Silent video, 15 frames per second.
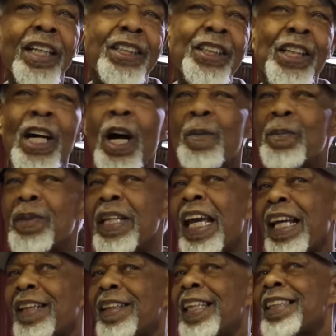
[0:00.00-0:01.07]
to come
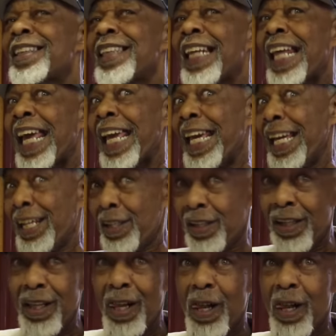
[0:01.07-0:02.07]
take this land